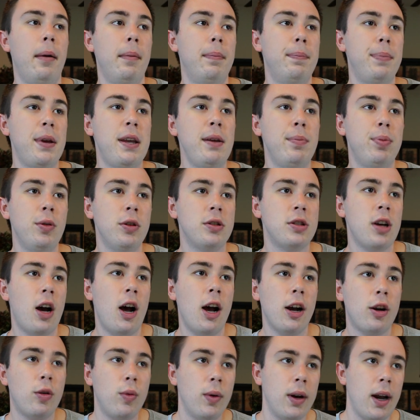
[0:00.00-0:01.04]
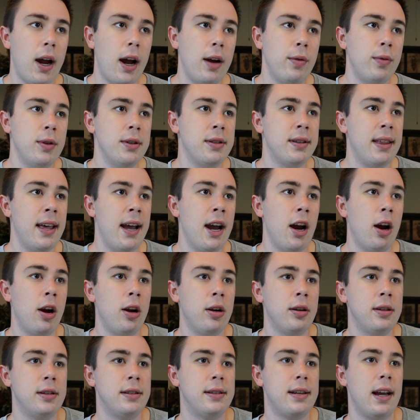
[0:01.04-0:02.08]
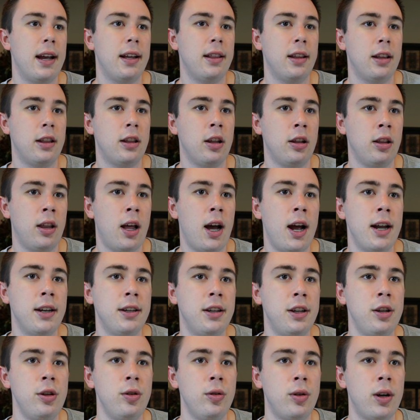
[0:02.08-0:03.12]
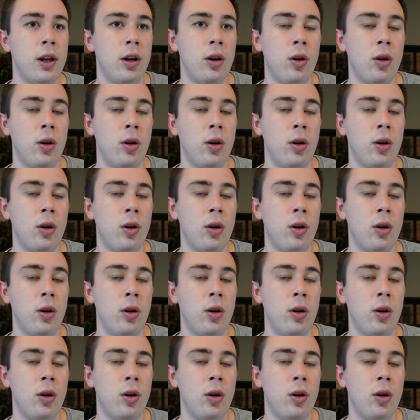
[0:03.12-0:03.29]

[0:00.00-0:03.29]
People talk when I was there saying that the line queue can